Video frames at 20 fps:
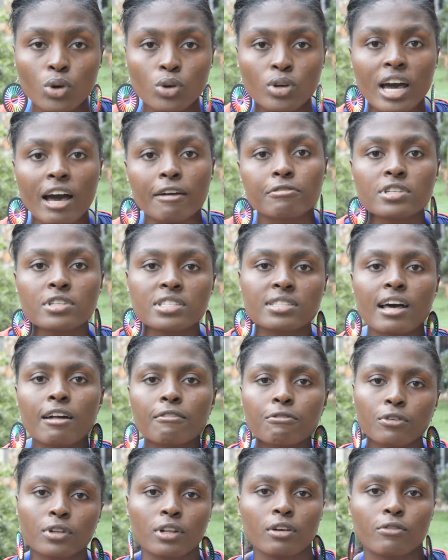You have to
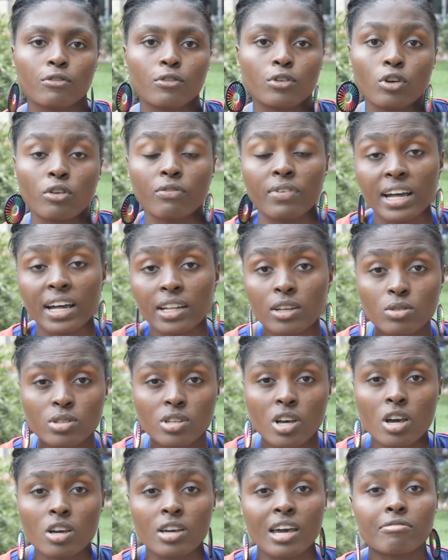stand for your values.
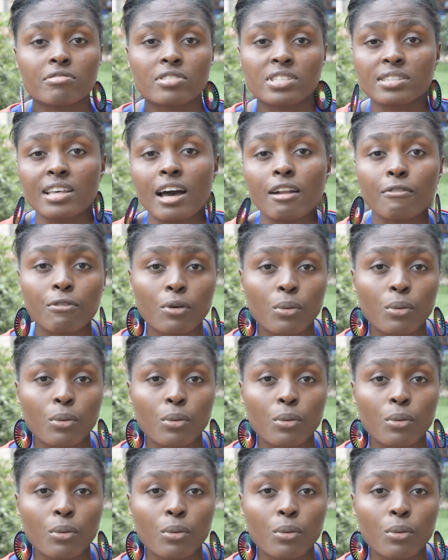You have to stand